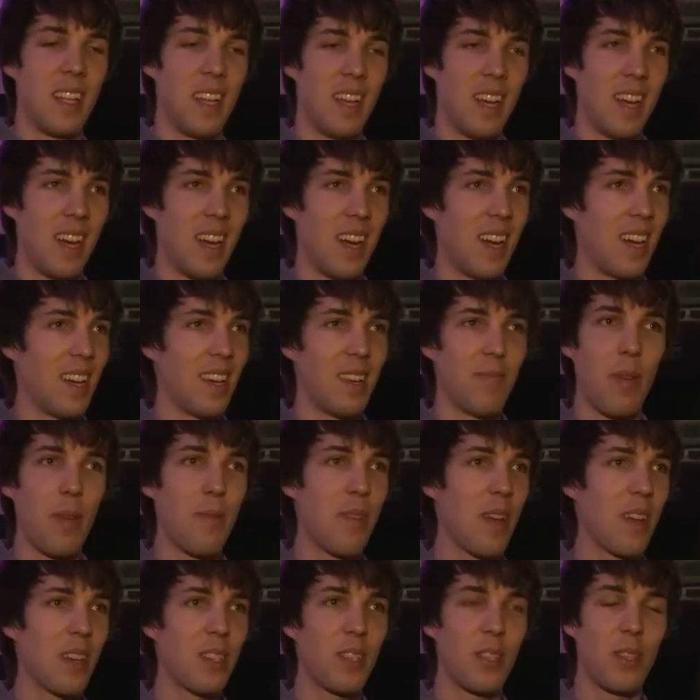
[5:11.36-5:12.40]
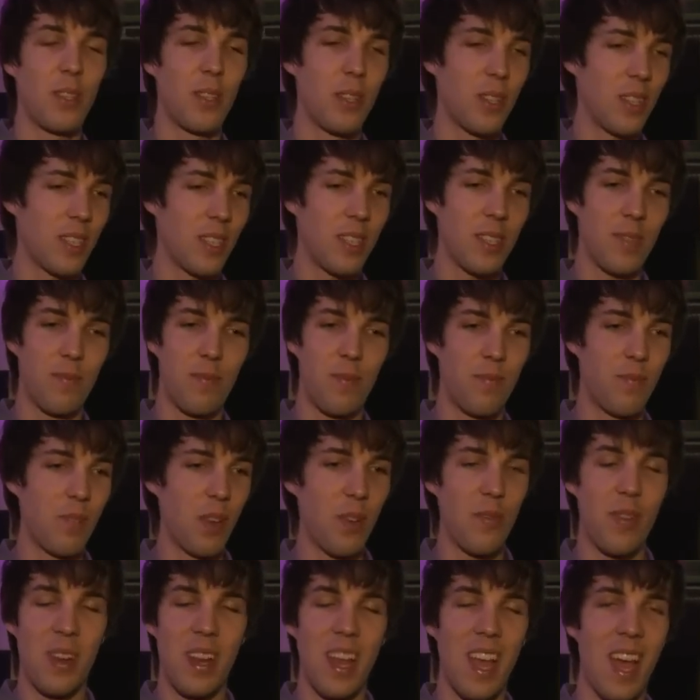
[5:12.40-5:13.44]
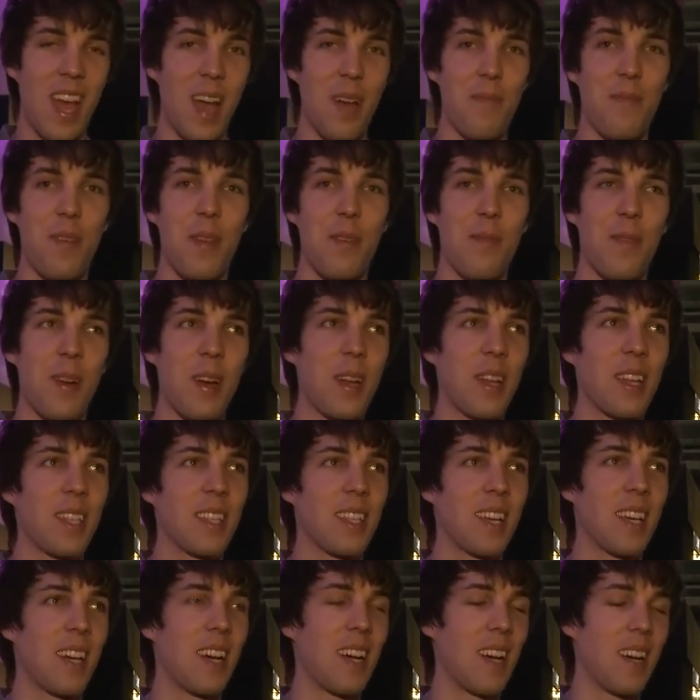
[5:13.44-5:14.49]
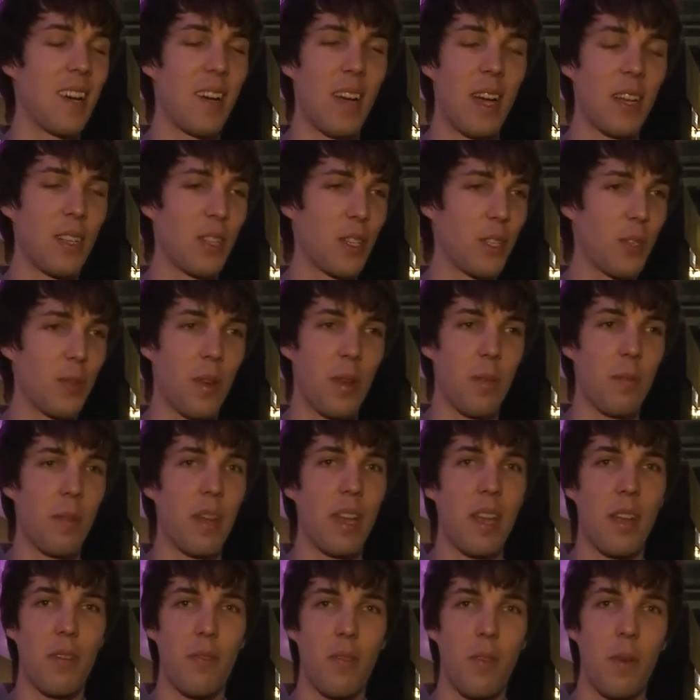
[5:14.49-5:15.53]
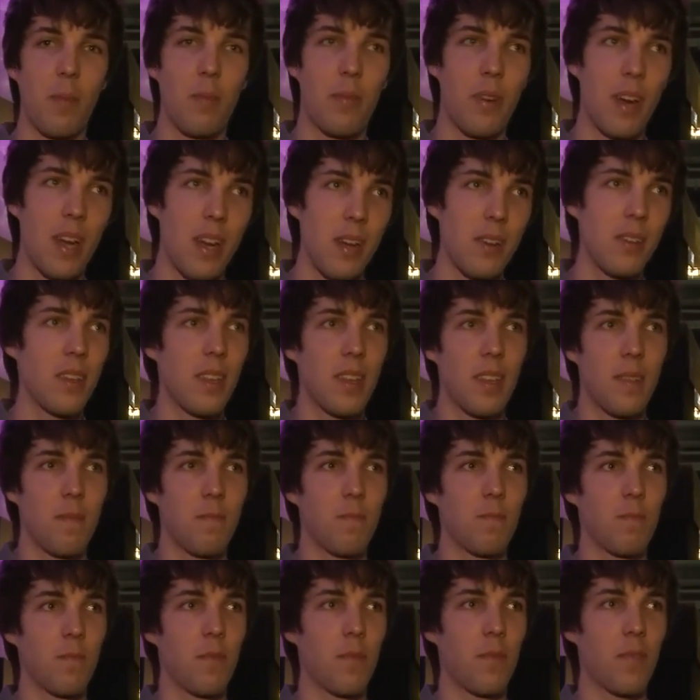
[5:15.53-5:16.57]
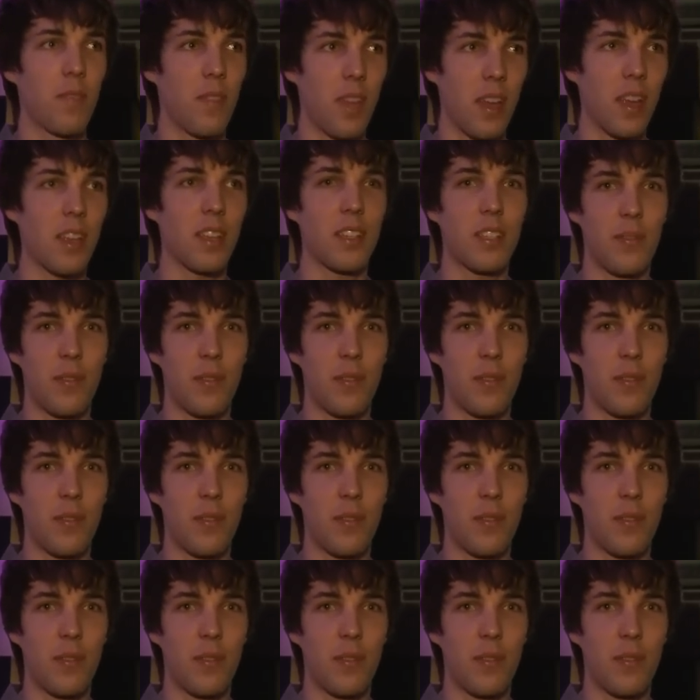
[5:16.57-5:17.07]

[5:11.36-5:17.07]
I should just be really happy about it. I just want to make everyone proud, and thanks